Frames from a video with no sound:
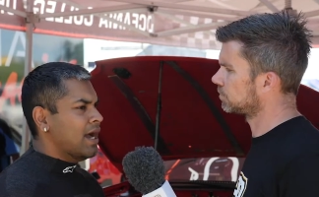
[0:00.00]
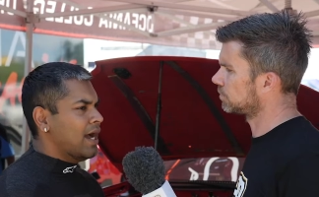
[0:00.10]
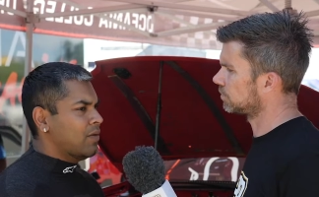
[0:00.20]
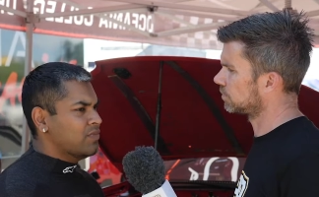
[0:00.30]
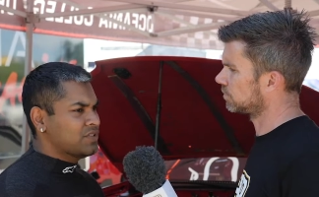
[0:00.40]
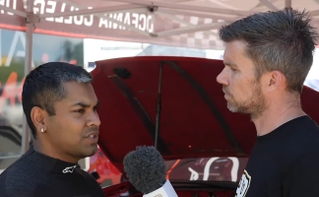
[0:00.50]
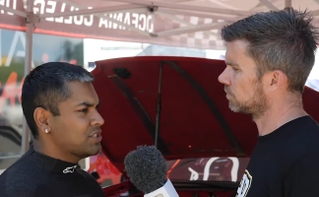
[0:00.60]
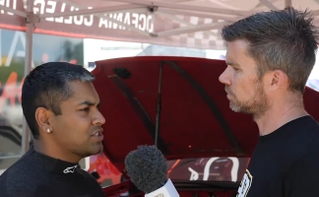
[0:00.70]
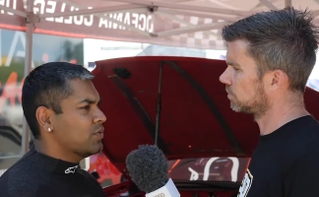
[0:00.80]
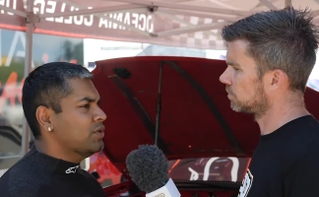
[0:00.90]

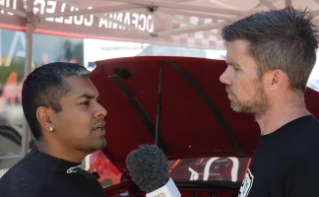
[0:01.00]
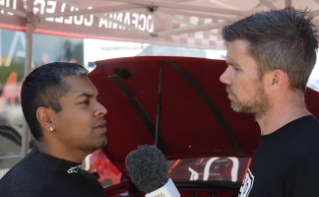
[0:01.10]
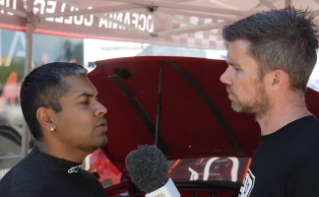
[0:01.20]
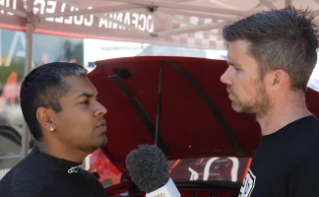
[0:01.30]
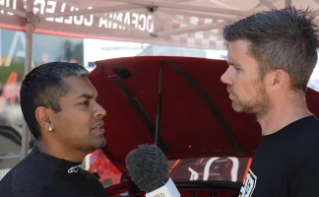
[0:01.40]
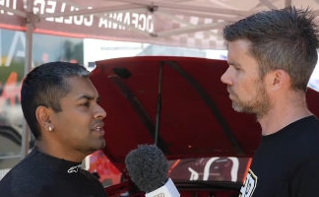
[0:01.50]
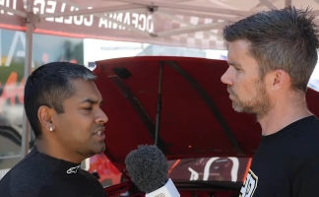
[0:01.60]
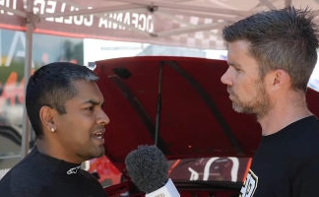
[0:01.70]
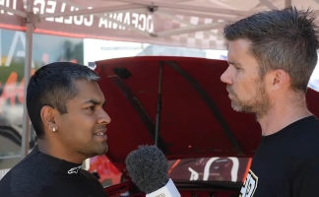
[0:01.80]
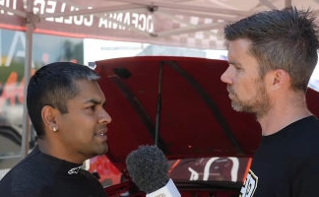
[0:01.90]
Speaker 1: restrictions to what you can do with the
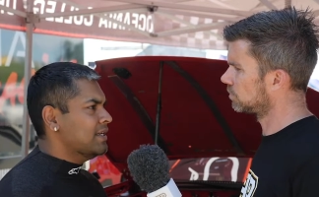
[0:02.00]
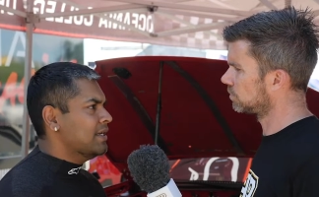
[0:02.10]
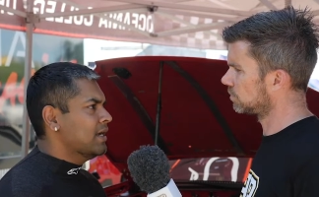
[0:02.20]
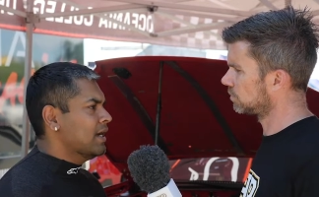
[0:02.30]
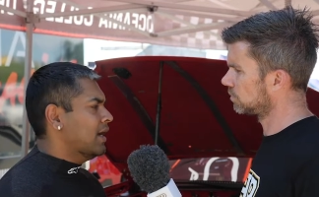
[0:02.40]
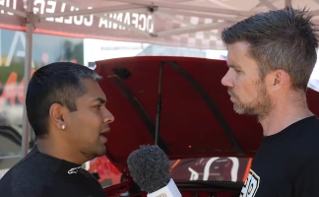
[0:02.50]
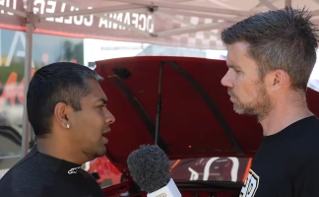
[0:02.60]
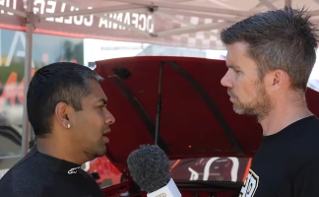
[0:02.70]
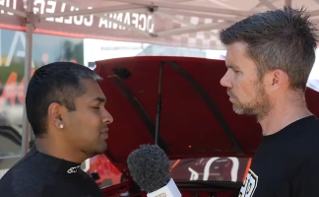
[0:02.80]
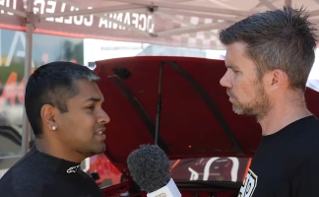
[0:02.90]
chassis,
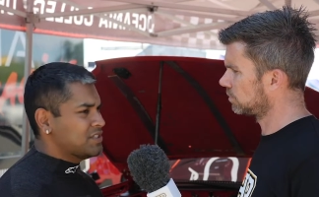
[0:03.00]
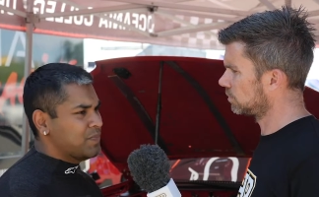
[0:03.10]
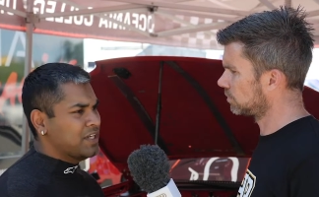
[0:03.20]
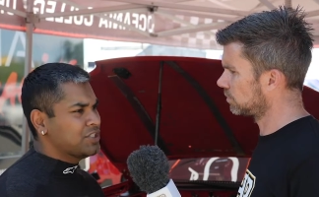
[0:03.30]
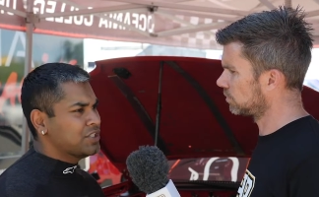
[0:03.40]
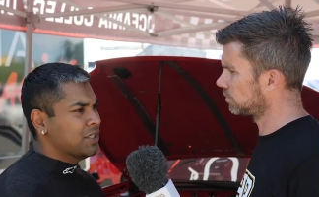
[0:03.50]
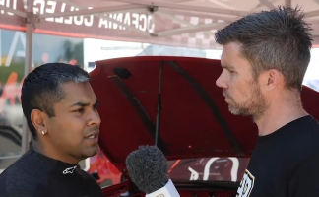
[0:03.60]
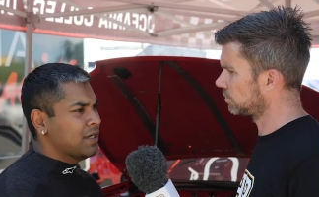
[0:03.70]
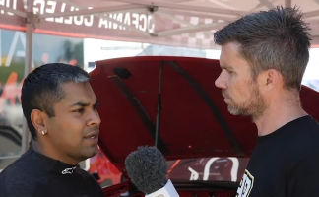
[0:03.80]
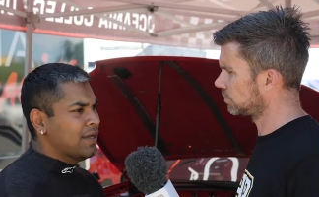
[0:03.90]

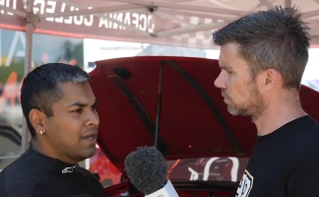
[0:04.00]
suspension,